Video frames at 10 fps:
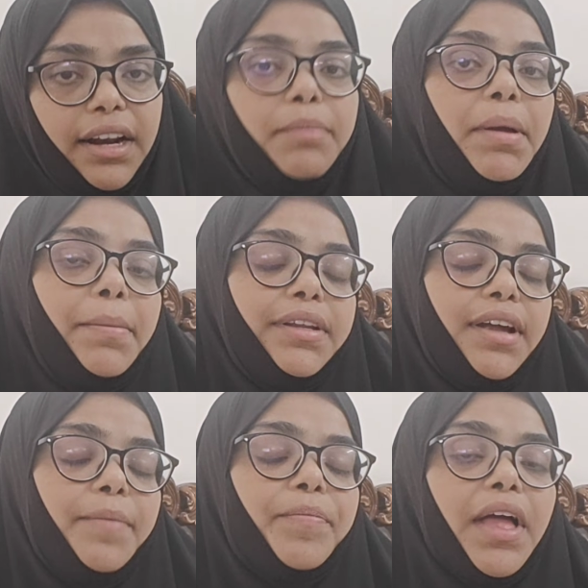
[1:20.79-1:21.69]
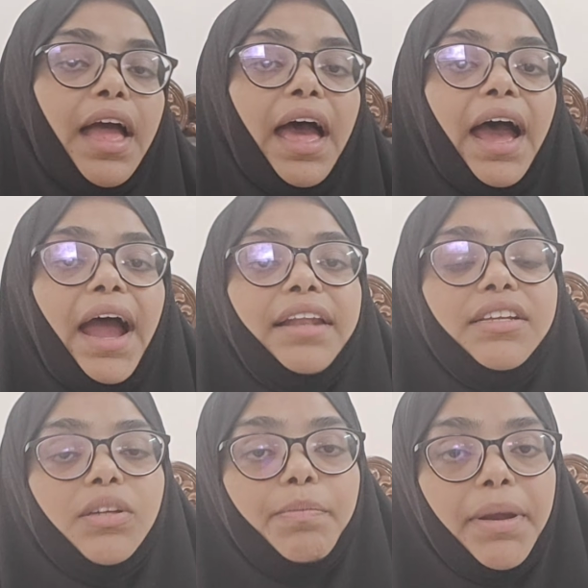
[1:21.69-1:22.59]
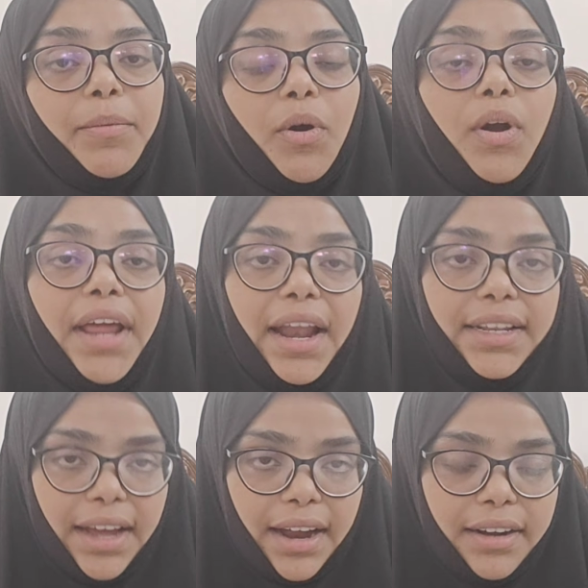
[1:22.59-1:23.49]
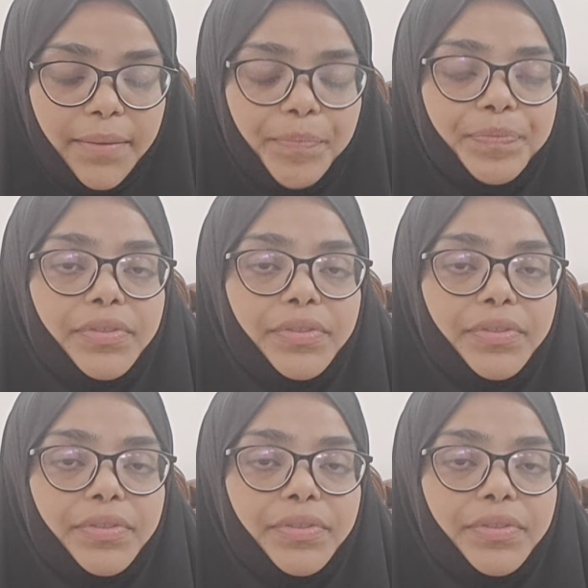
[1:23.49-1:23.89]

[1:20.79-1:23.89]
Remember that. And the Supreme Court held that